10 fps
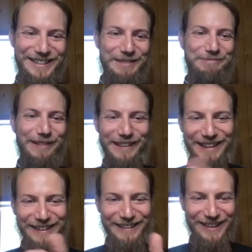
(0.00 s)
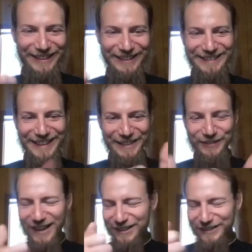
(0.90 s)
Pulling along and saying,
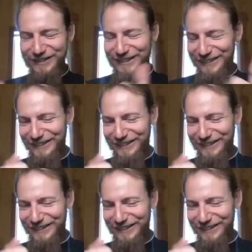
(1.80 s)
Father, you do